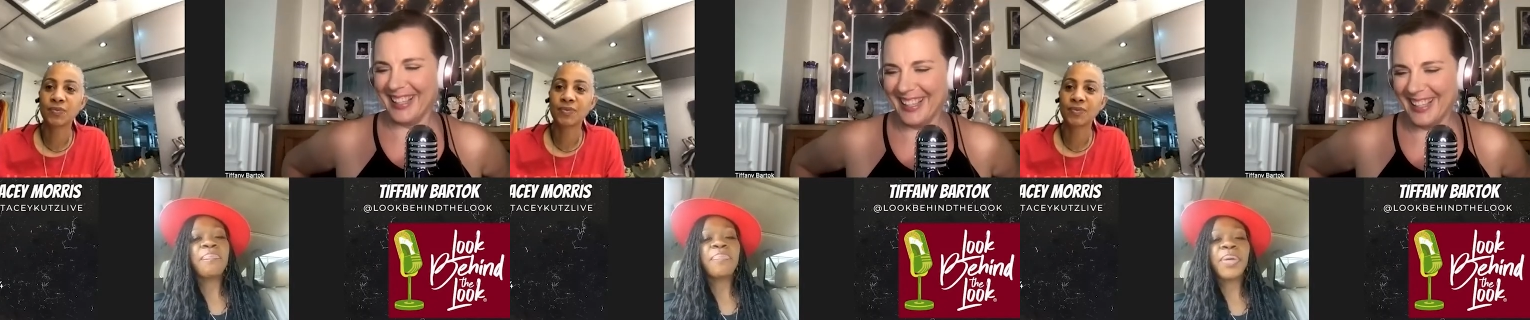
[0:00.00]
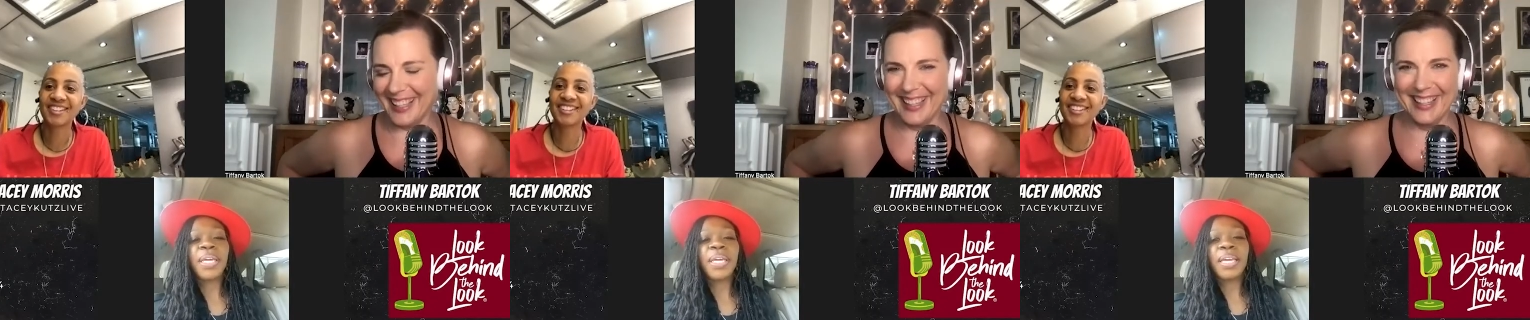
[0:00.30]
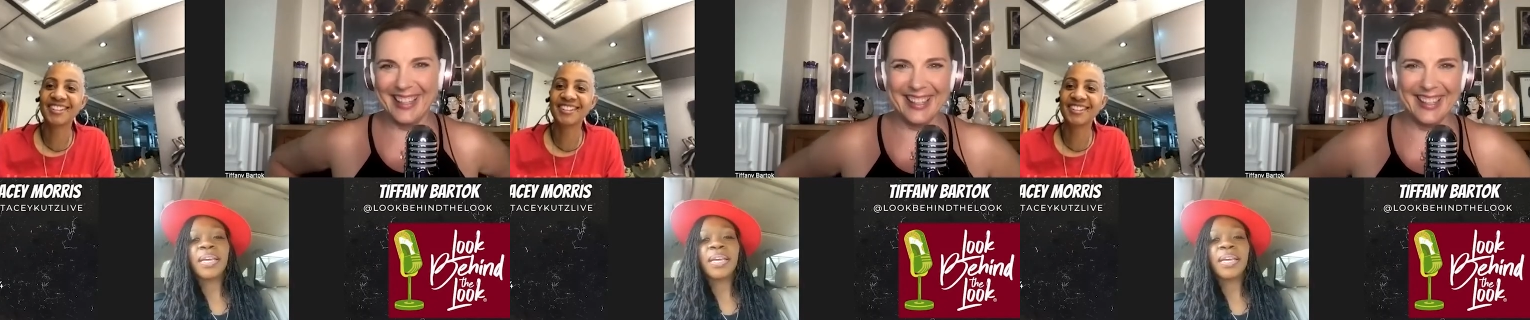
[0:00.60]
Speaker 1: big
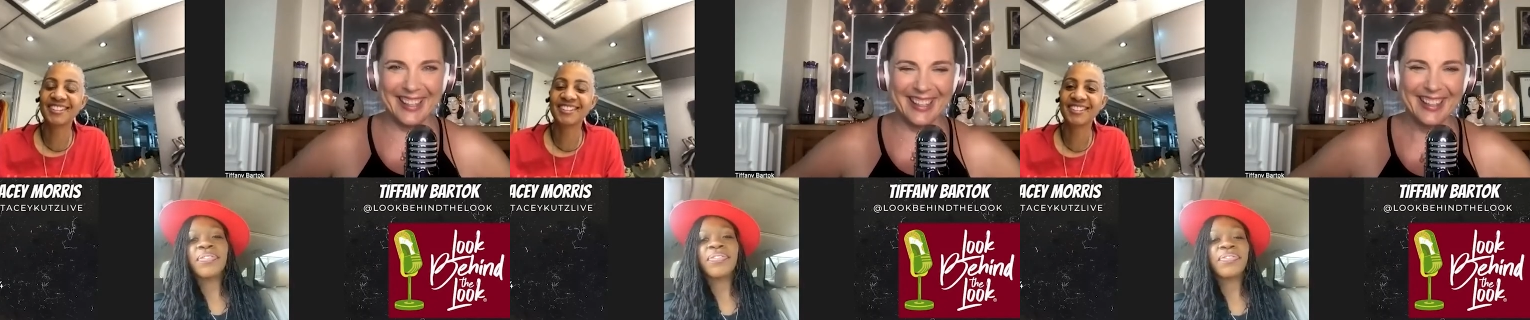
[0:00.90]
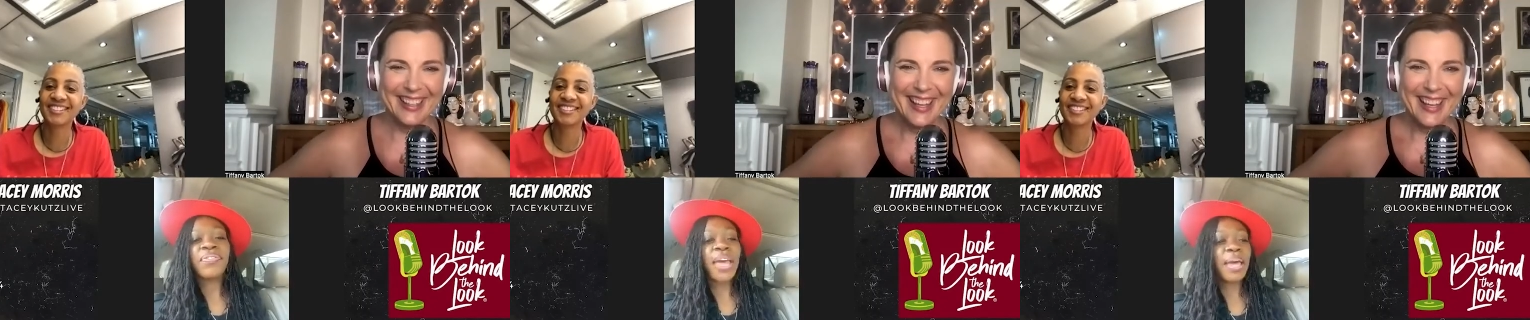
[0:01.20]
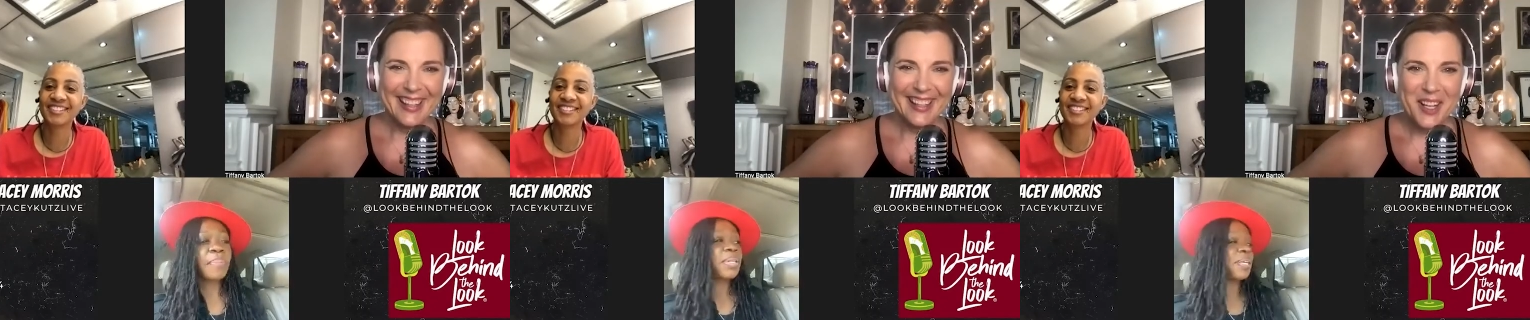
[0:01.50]
family,
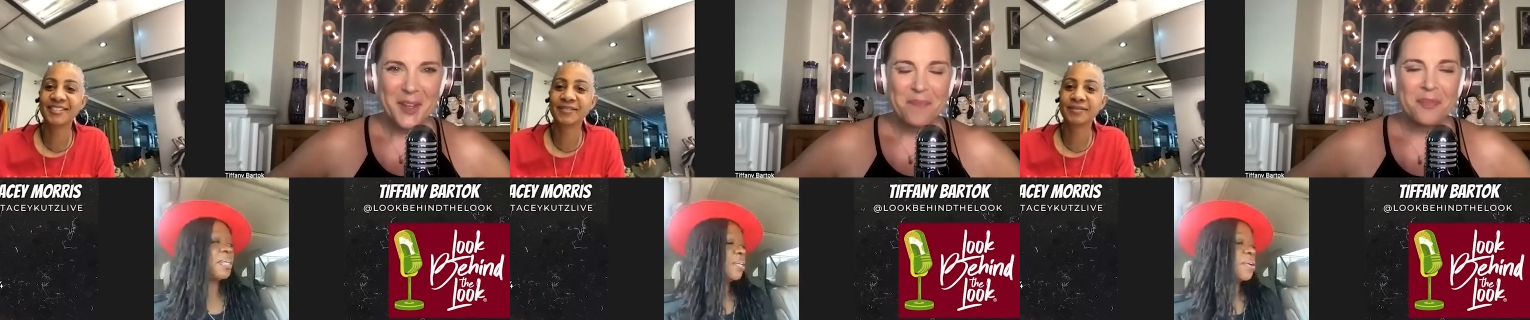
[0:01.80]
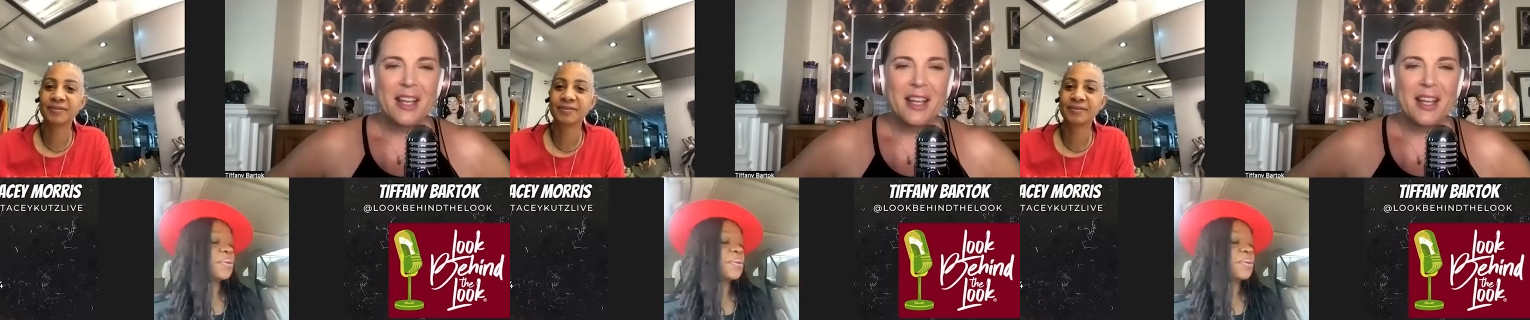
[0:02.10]
you, know?